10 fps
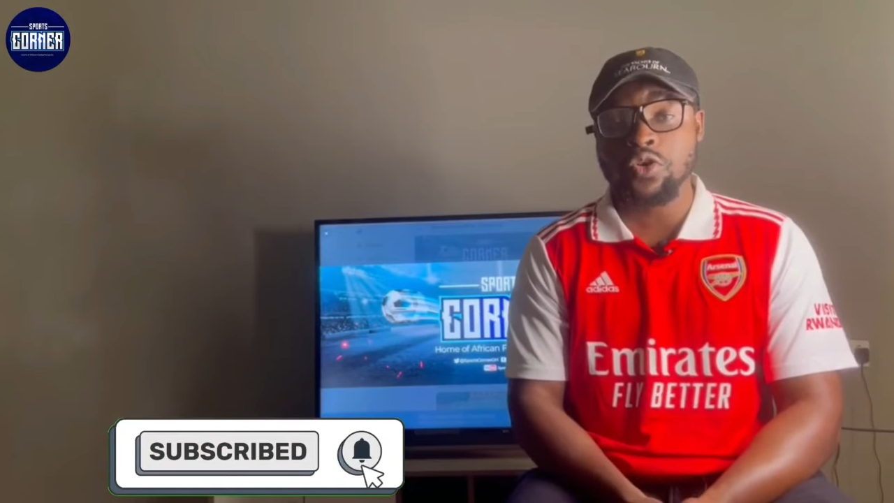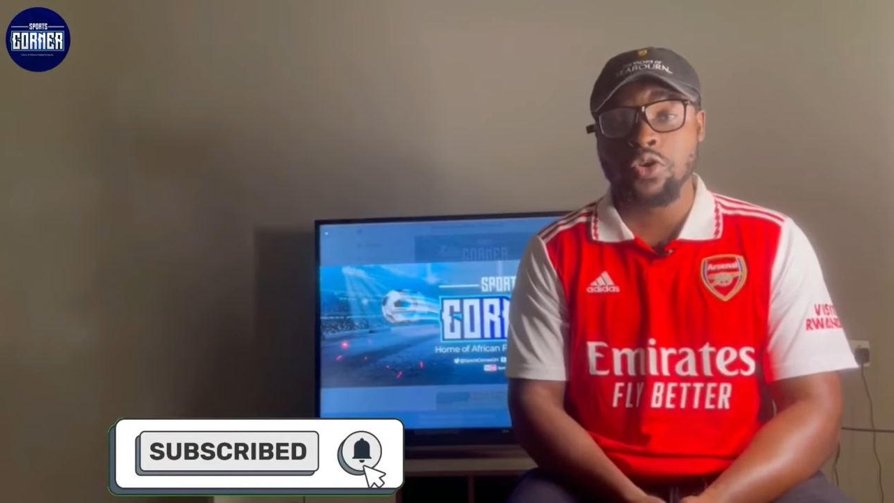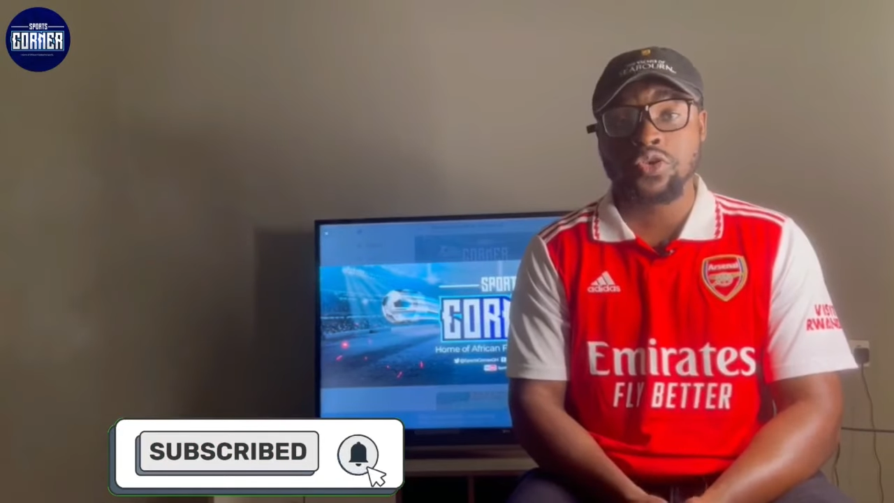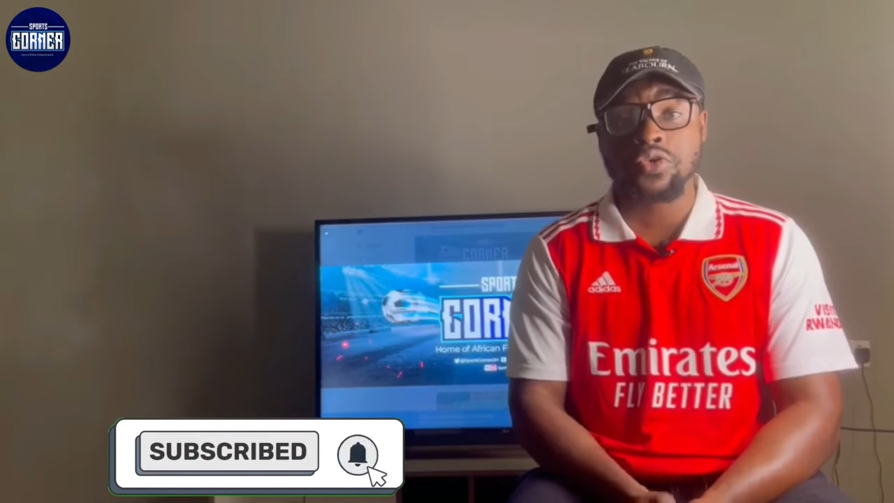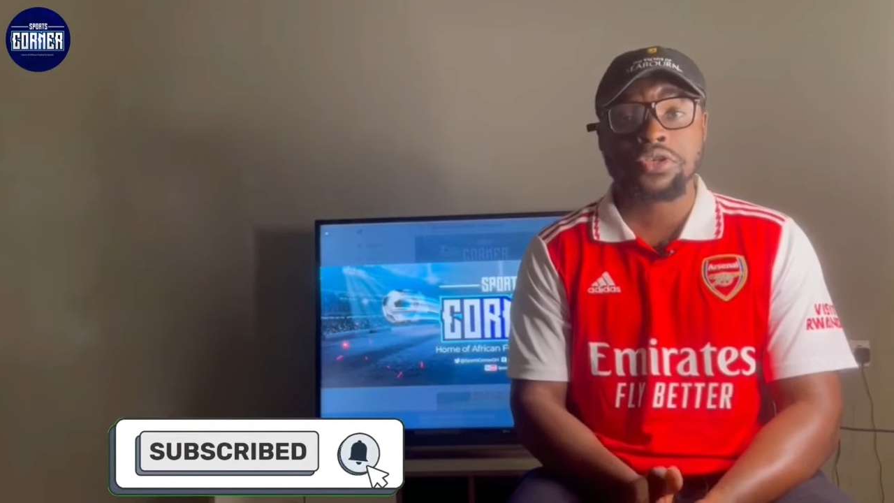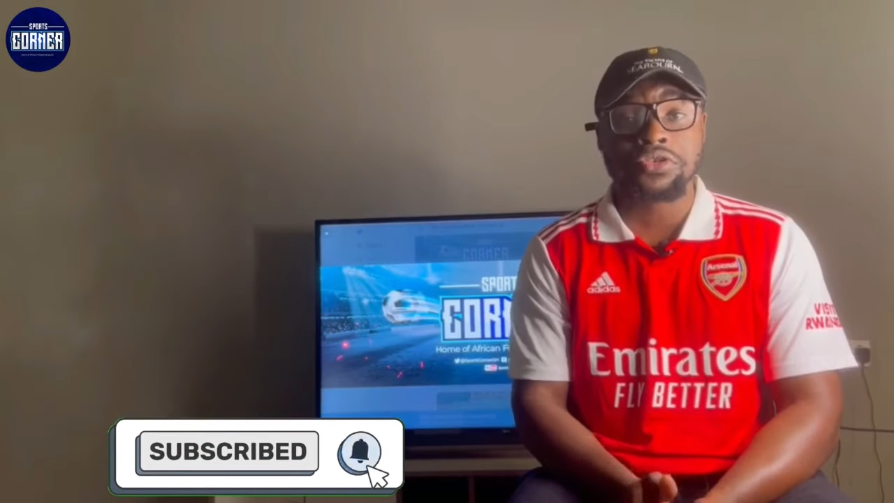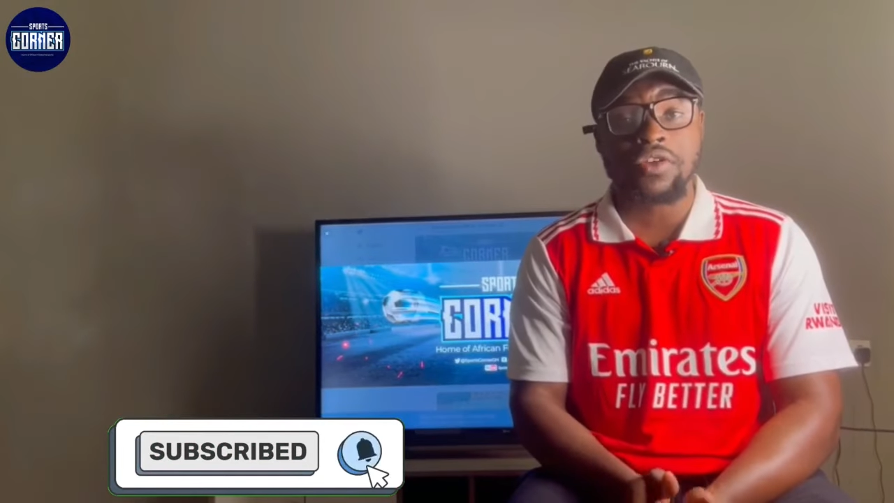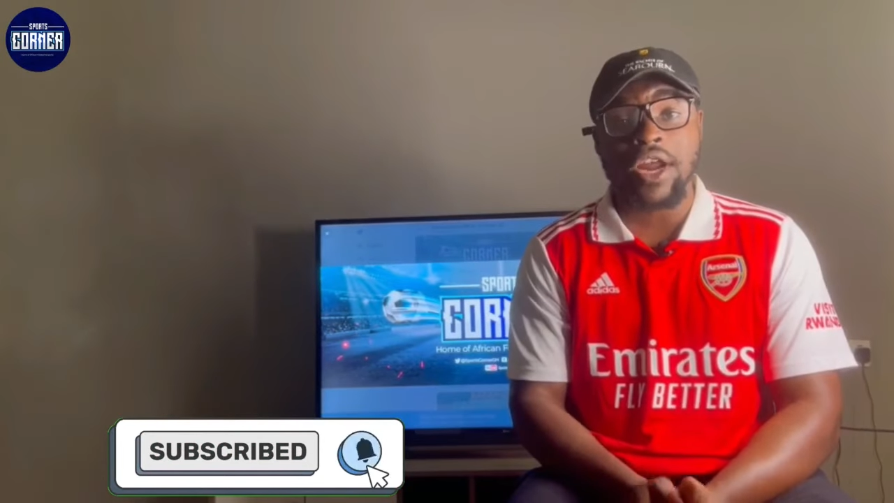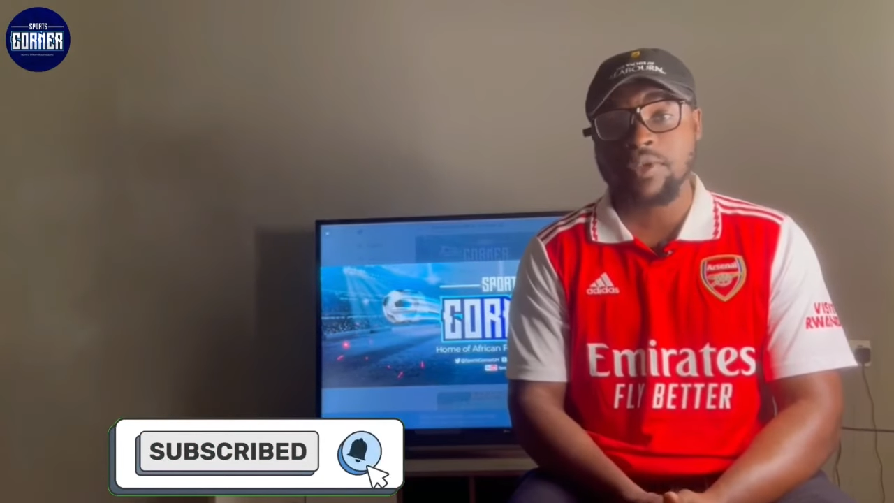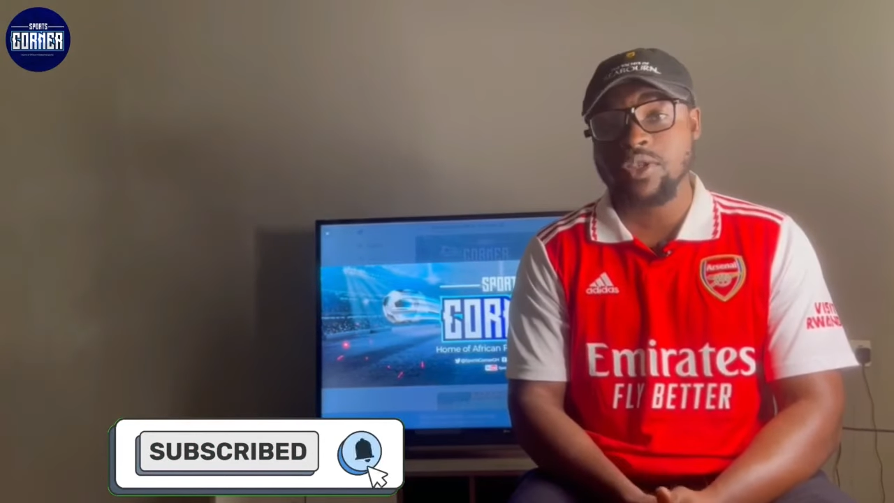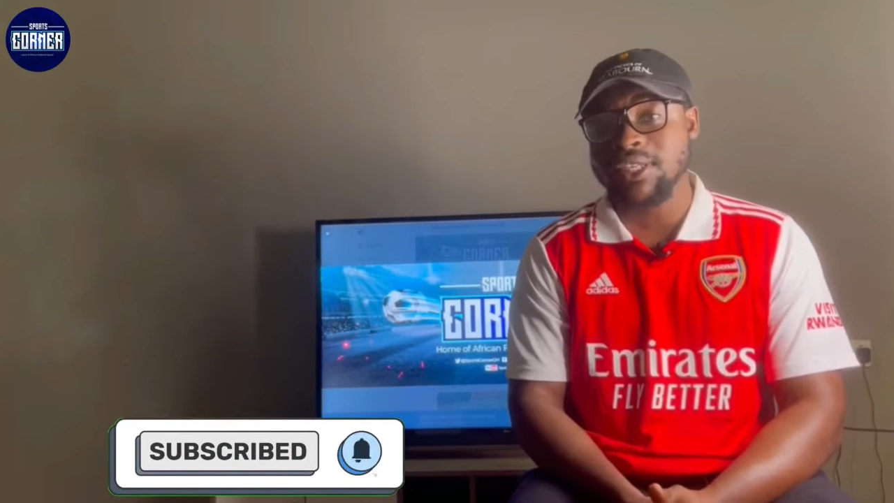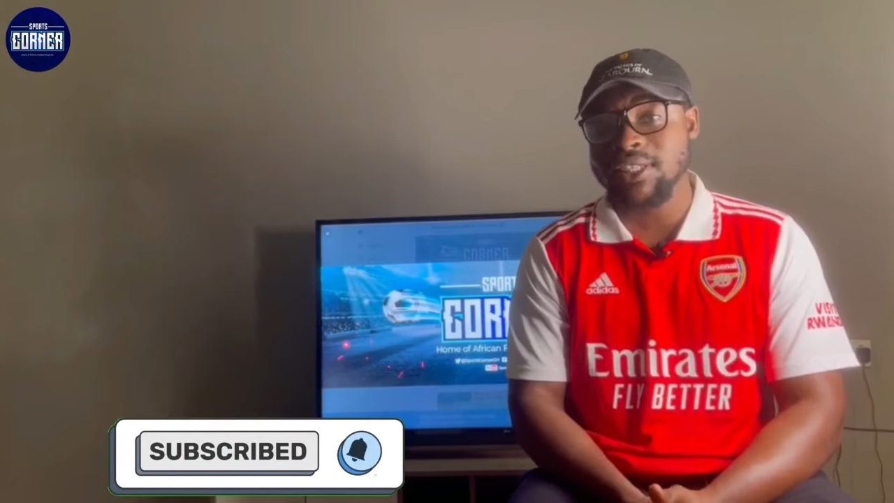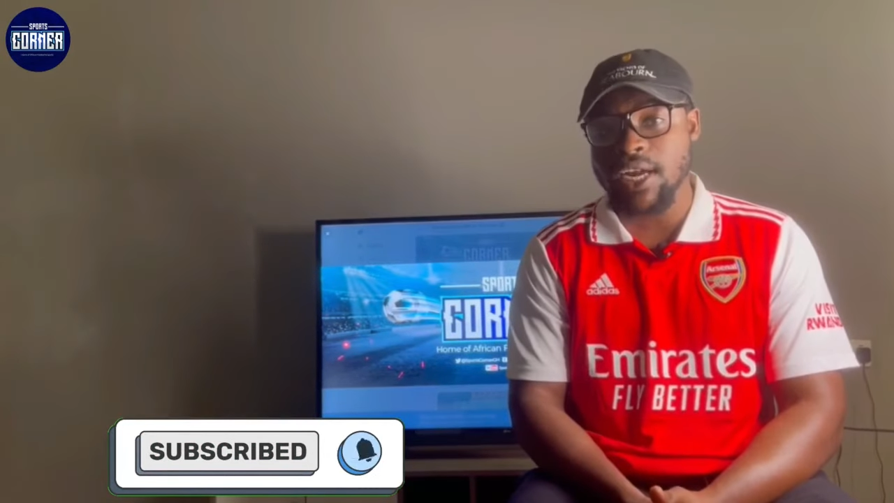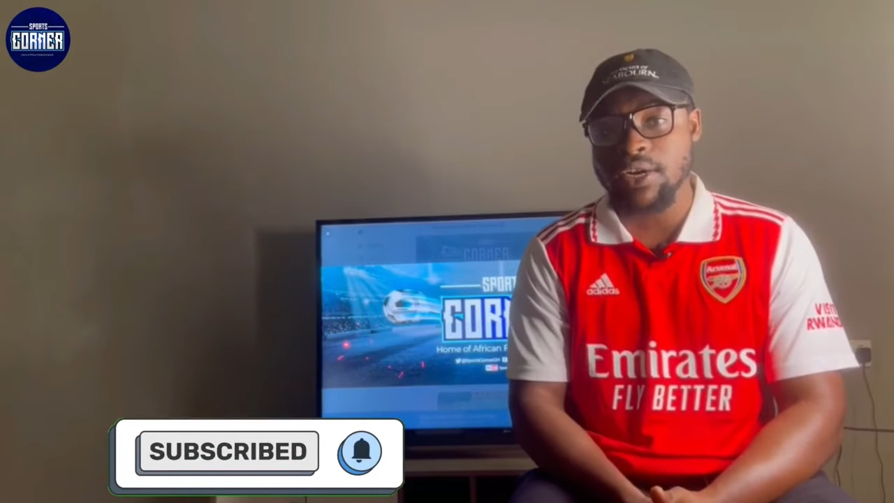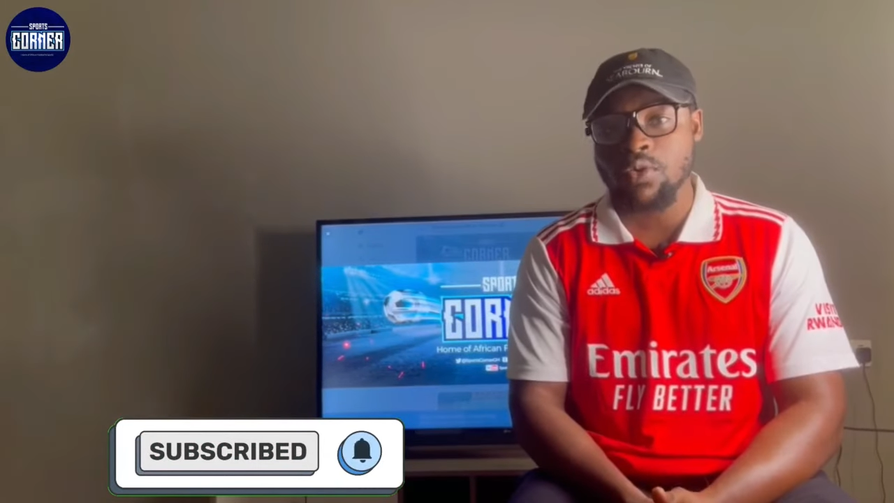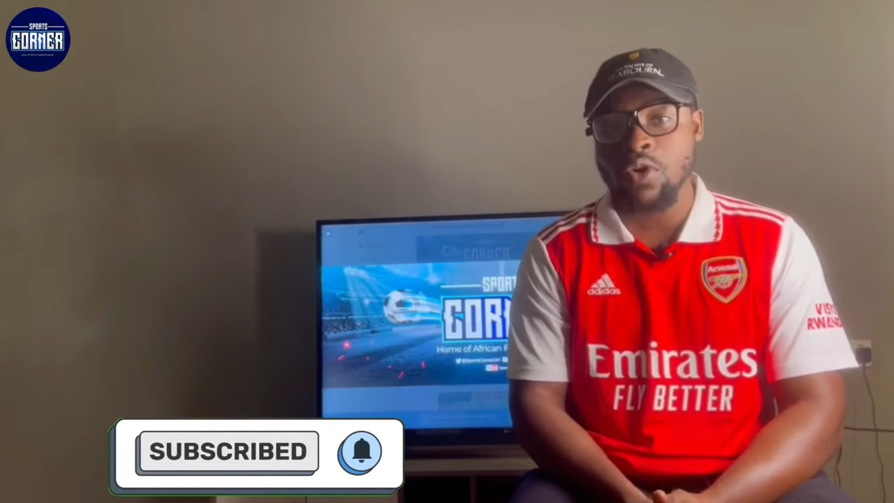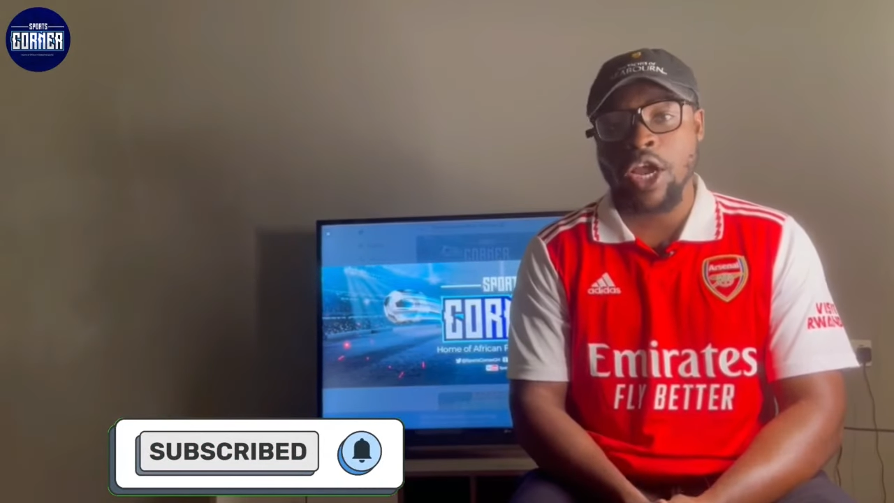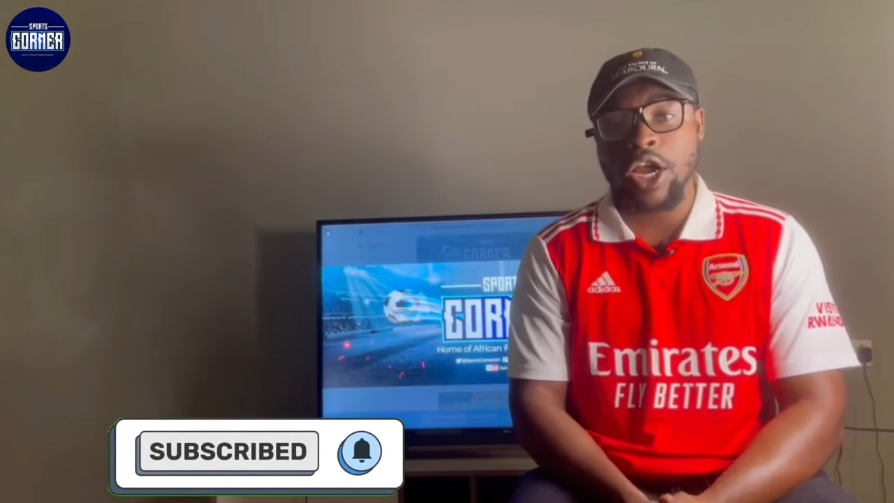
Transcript: Also subscribe to the channel